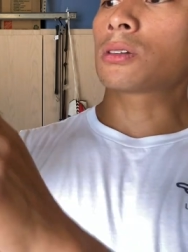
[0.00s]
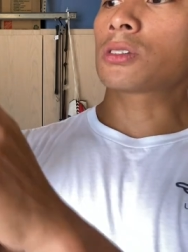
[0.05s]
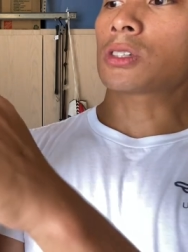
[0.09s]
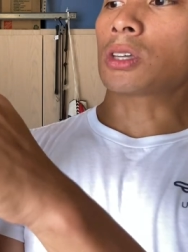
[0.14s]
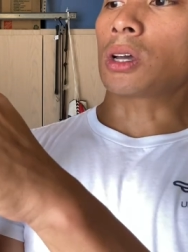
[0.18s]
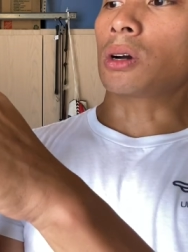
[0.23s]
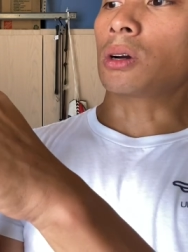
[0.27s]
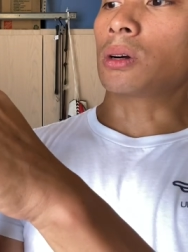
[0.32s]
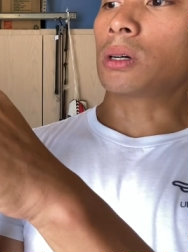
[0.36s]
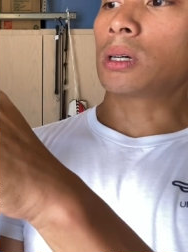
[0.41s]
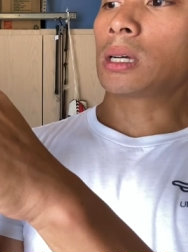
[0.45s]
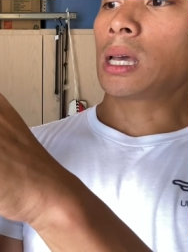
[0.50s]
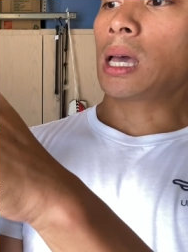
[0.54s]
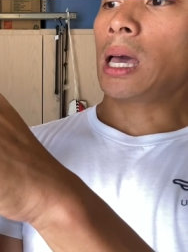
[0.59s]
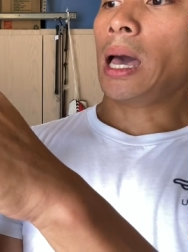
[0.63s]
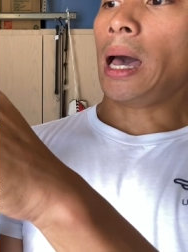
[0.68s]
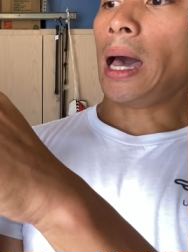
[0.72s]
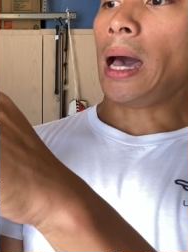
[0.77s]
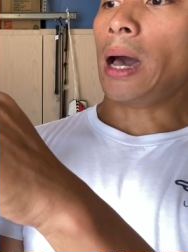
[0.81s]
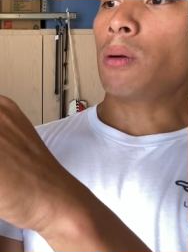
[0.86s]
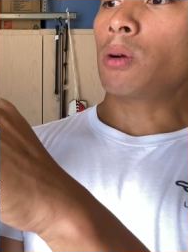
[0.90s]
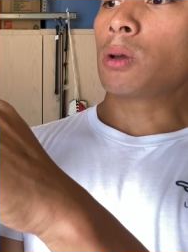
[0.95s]
So
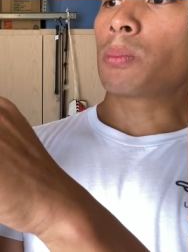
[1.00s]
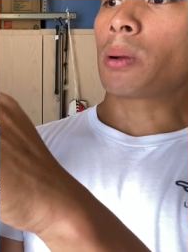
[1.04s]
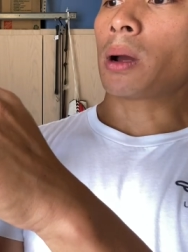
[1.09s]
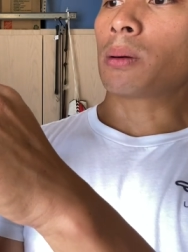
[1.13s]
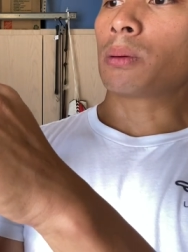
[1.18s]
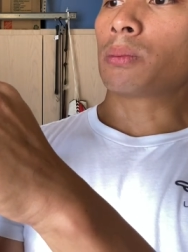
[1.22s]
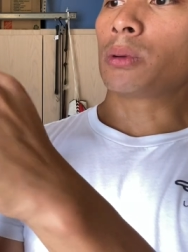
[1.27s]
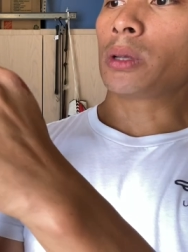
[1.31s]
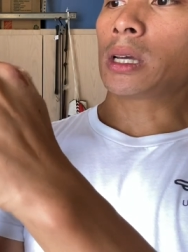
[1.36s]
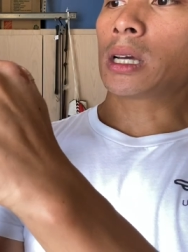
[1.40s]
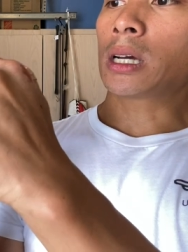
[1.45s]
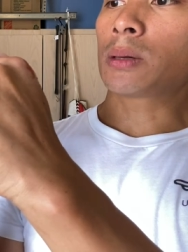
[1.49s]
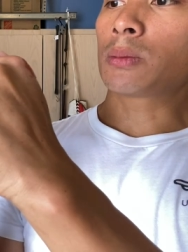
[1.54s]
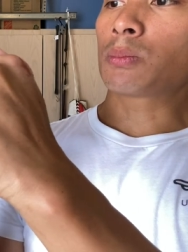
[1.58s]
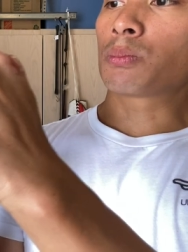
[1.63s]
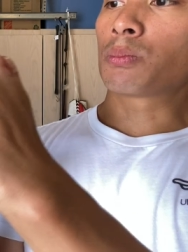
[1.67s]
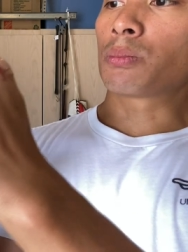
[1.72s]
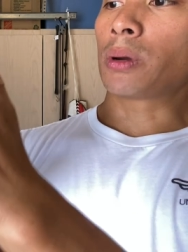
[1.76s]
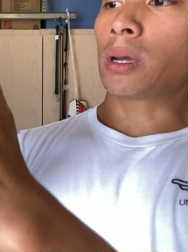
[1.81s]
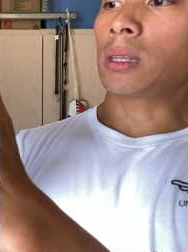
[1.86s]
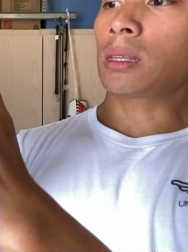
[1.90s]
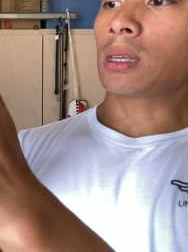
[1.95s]
I would probably
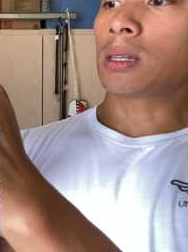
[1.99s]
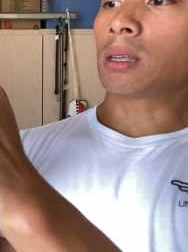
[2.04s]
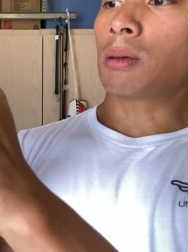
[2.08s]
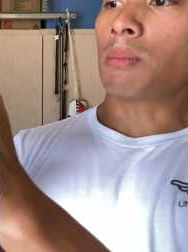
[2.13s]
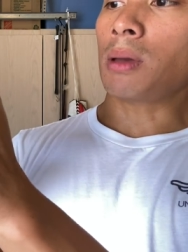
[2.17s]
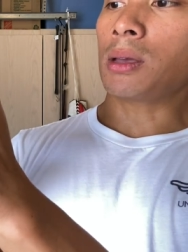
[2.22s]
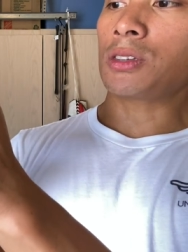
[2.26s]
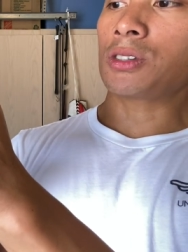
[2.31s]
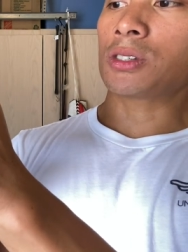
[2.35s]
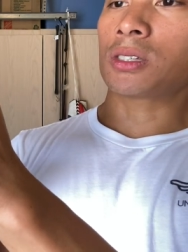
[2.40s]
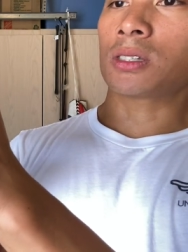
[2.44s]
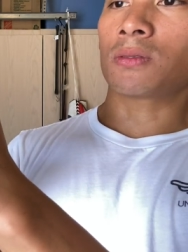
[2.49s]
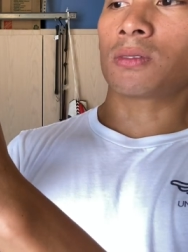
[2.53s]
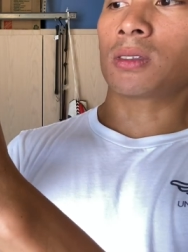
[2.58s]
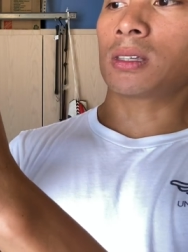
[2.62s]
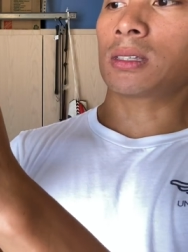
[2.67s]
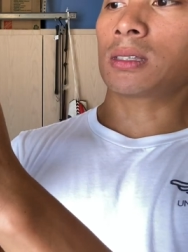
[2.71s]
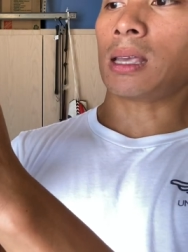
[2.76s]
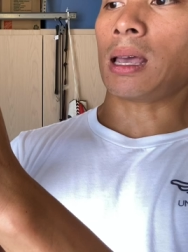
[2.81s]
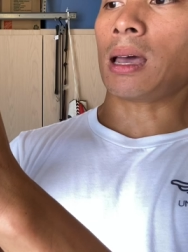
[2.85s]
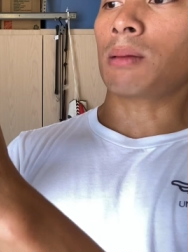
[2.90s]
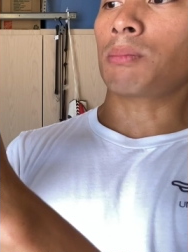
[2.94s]
bring the dimensions of
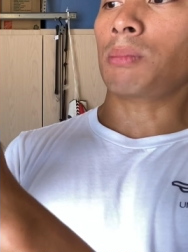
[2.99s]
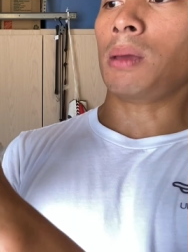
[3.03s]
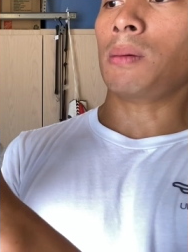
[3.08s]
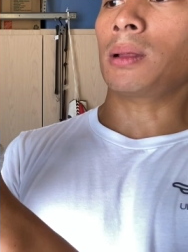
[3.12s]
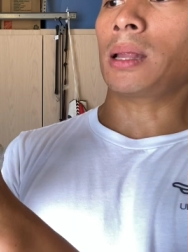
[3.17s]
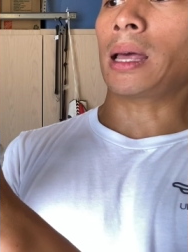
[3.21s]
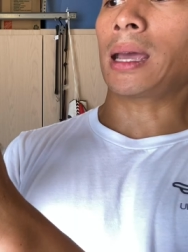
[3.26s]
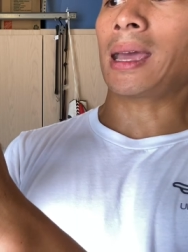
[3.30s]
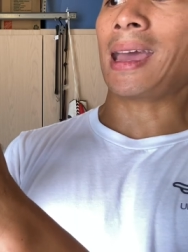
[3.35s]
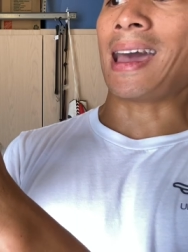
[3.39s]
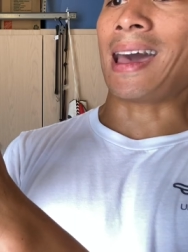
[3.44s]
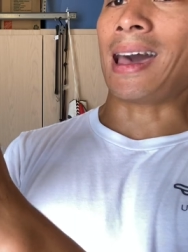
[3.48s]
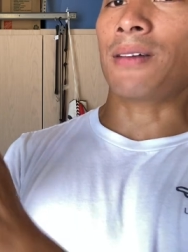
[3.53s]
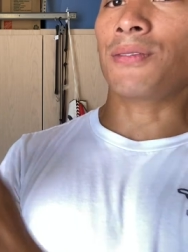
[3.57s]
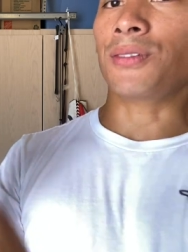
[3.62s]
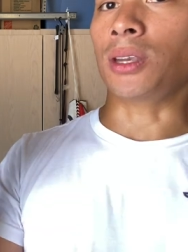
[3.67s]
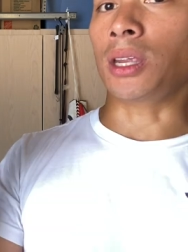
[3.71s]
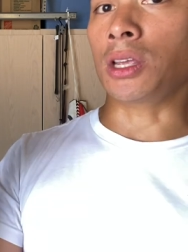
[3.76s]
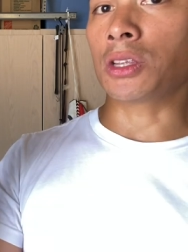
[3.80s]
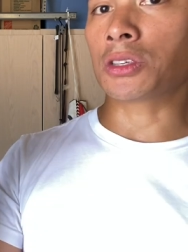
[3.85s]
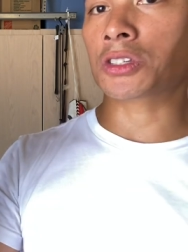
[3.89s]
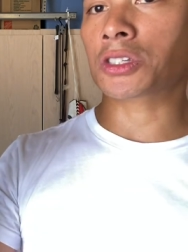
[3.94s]
this down maybe like half
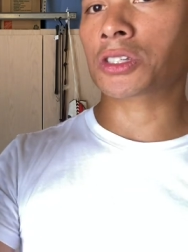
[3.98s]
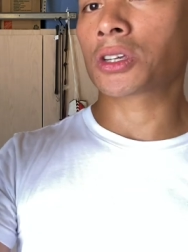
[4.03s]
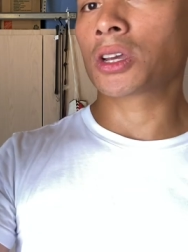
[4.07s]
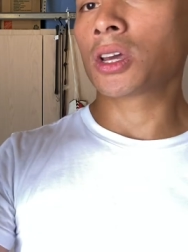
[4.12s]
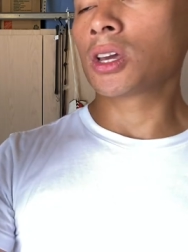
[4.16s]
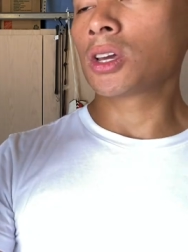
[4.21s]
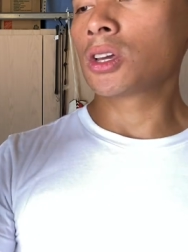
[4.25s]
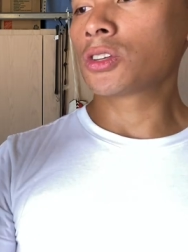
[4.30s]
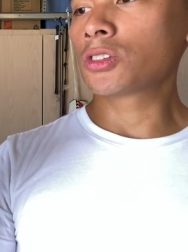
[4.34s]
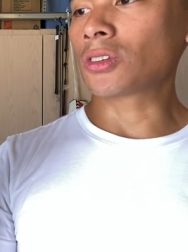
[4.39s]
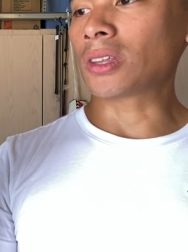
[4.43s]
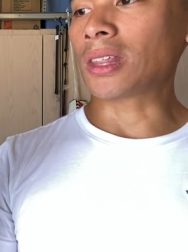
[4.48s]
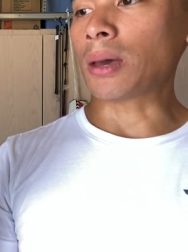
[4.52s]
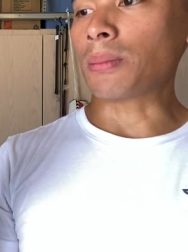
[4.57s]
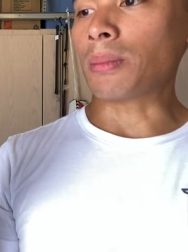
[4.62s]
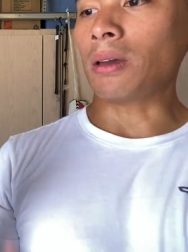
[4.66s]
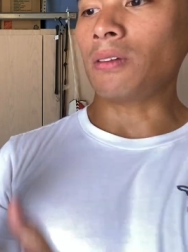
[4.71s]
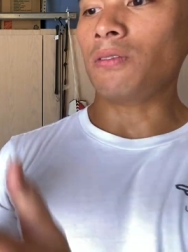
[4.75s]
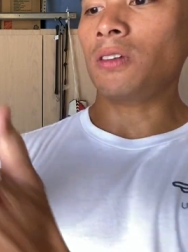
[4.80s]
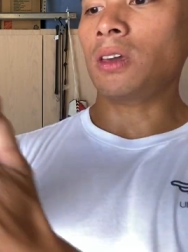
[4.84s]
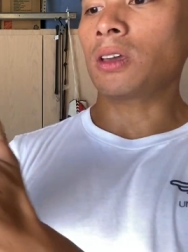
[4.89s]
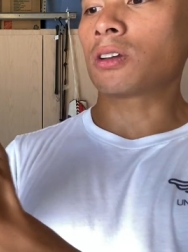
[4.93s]
an inch so that
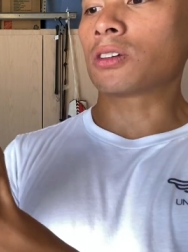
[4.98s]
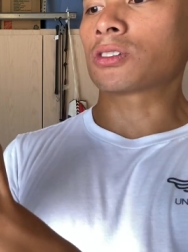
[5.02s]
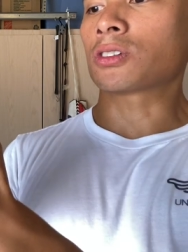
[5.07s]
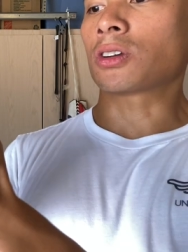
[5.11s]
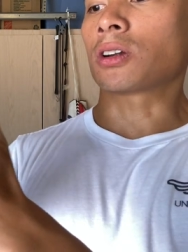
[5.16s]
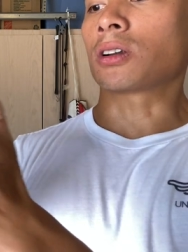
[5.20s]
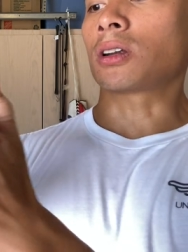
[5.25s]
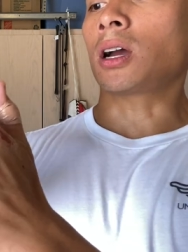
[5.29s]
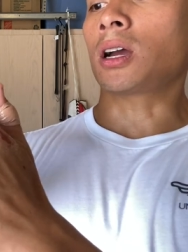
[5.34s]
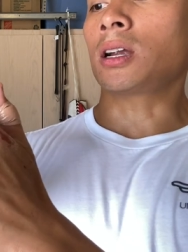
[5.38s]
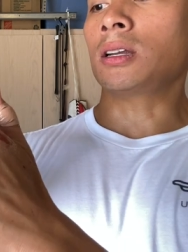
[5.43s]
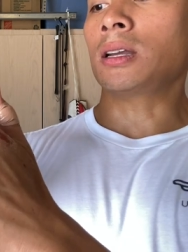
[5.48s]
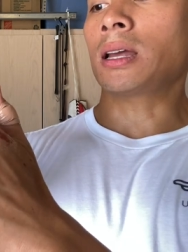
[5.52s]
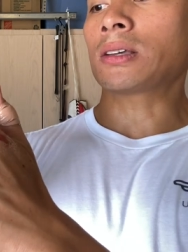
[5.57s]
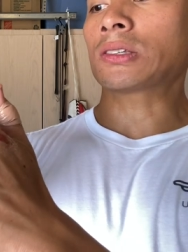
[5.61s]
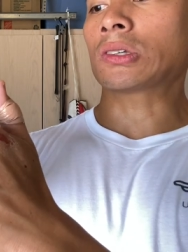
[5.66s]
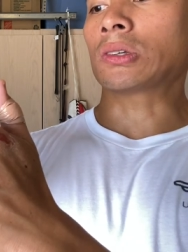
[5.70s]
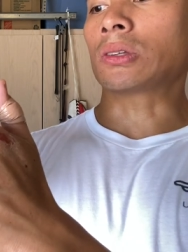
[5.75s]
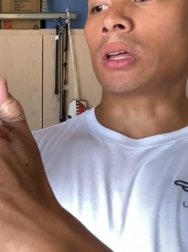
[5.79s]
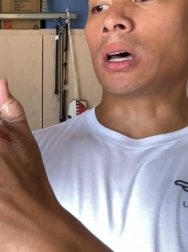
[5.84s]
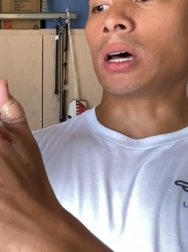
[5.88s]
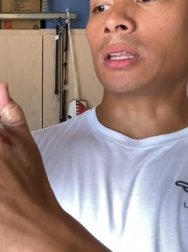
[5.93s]
my fingers are
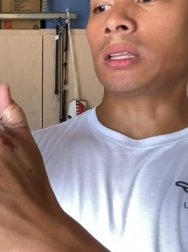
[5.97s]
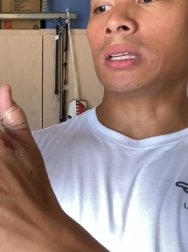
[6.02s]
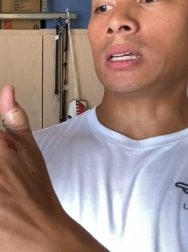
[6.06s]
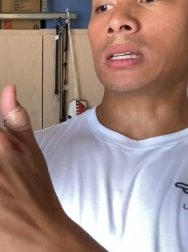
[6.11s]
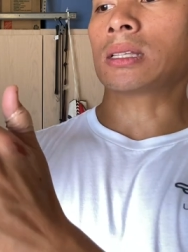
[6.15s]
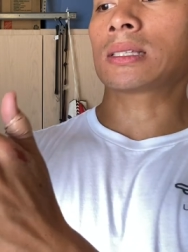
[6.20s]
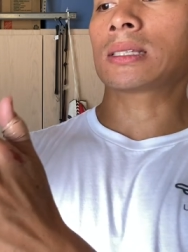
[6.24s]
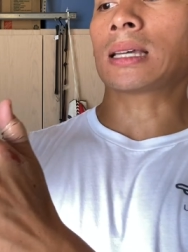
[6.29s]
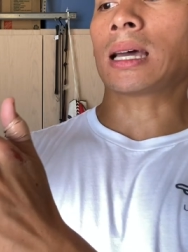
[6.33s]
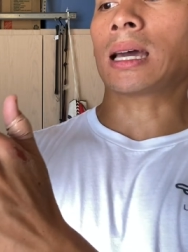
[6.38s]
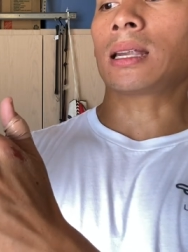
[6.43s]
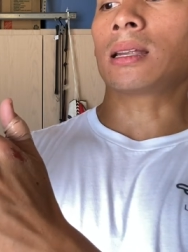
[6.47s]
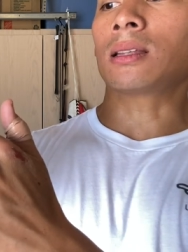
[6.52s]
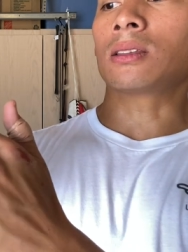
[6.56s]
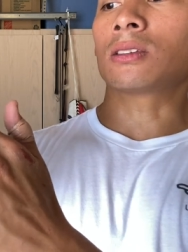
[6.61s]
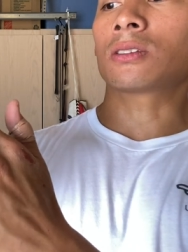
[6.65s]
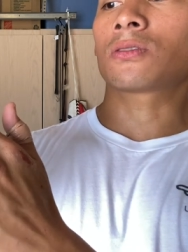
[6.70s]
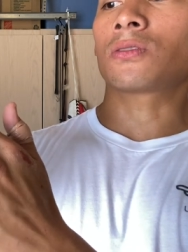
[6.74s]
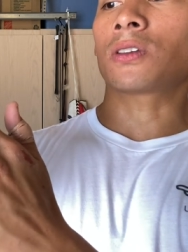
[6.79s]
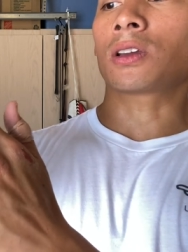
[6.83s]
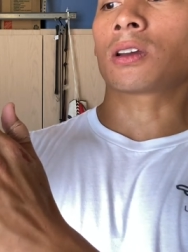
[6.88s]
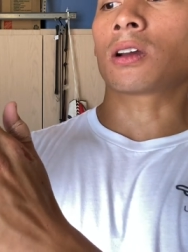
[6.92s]
nestled on the inside of
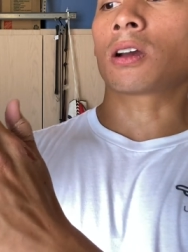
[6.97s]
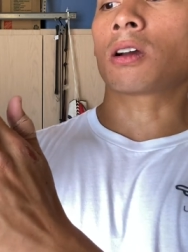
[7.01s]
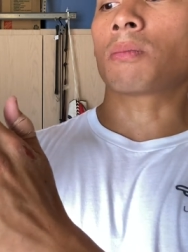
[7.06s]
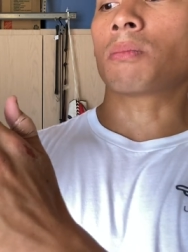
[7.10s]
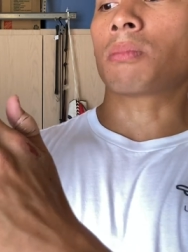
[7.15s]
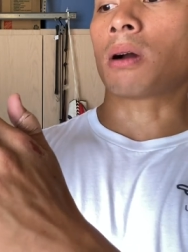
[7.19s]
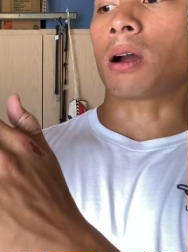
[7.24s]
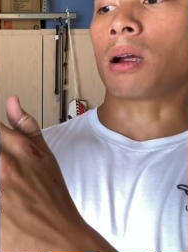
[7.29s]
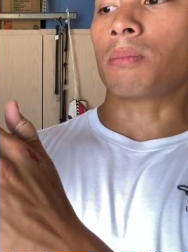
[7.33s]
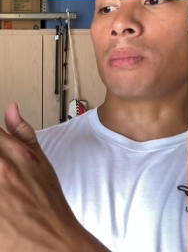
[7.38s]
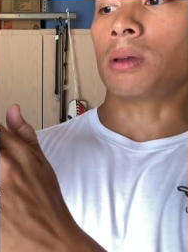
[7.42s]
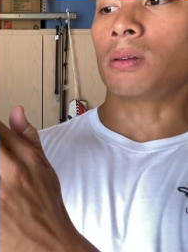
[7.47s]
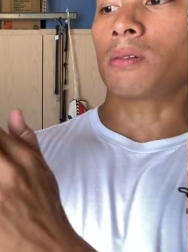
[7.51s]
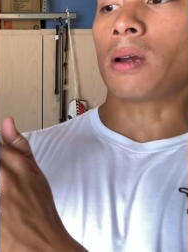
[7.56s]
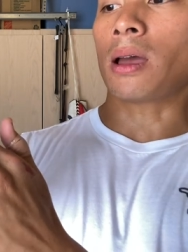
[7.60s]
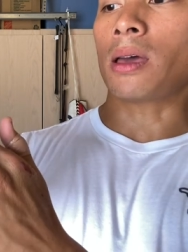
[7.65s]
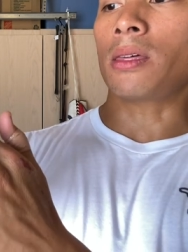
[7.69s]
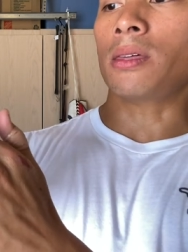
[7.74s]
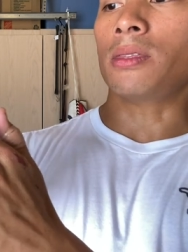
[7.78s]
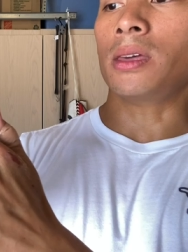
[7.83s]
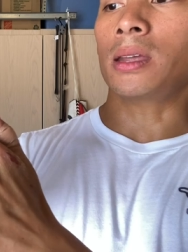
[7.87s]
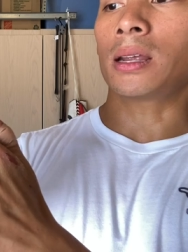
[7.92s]
this finger compartment
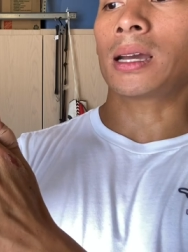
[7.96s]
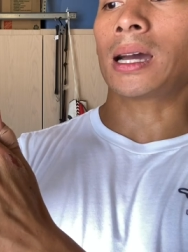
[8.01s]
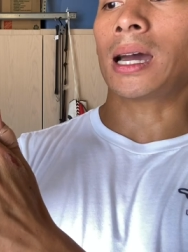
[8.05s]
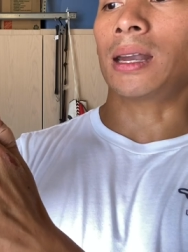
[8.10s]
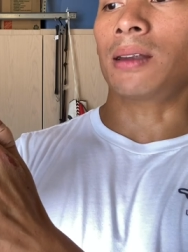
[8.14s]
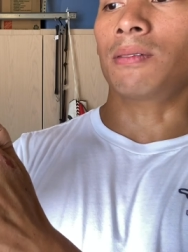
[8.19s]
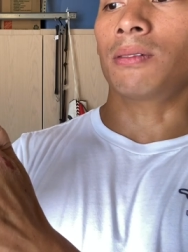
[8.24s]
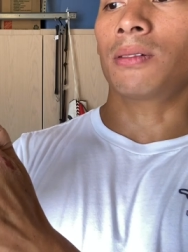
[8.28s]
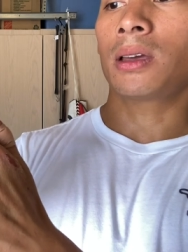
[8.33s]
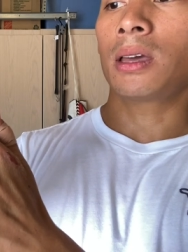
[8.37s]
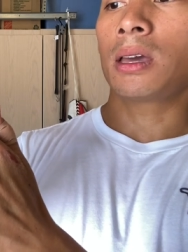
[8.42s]
rather than kind of